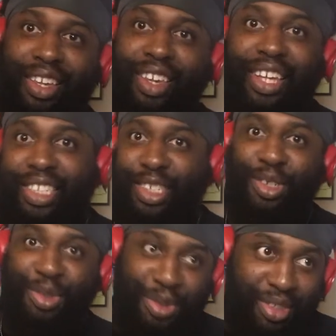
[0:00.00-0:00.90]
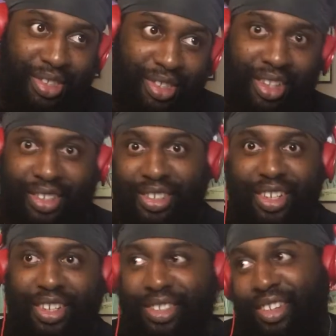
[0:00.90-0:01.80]
issues, you know what I'm
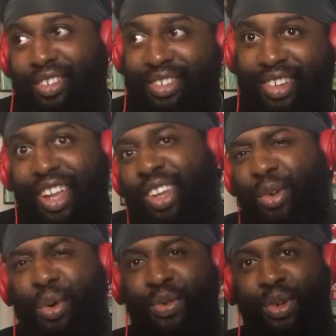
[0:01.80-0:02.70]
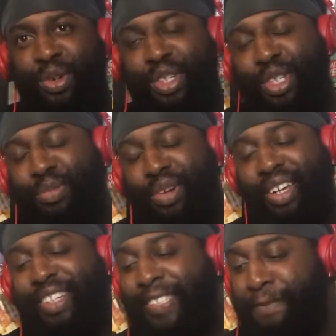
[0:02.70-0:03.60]
saying? So I know what role she's playing.